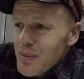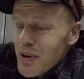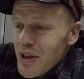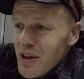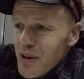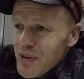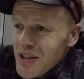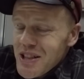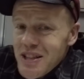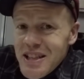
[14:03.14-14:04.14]
But you know,
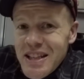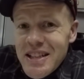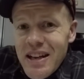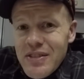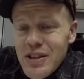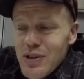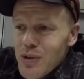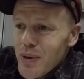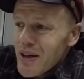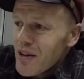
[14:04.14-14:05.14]
these are the things you have to
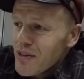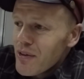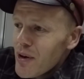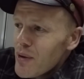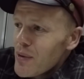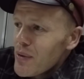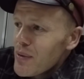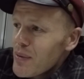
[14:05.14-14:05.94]
do when you're on the road.